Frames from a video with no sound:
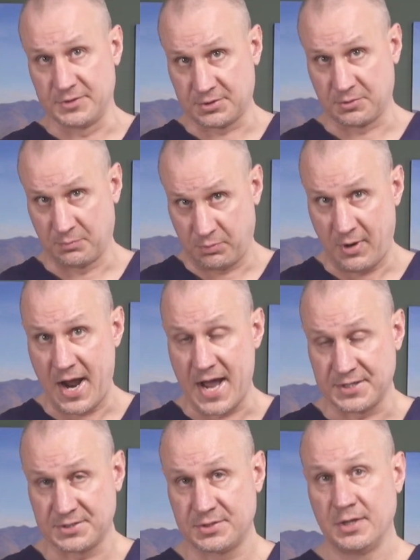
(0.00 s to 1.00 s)
is
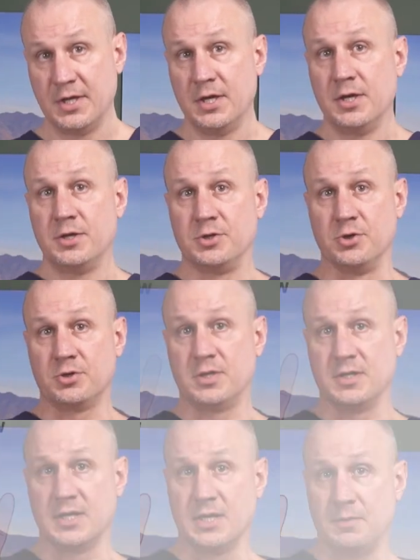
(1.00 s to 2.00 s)
compressed, you
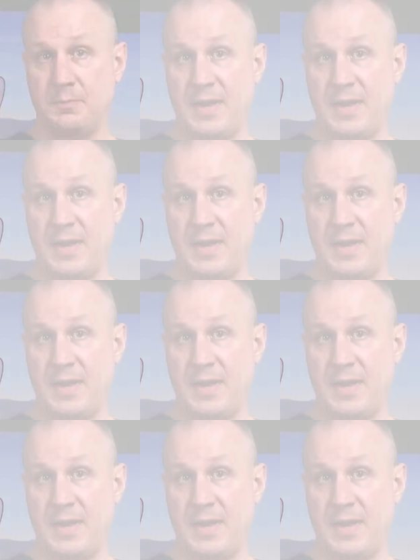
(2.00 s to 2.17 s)
can get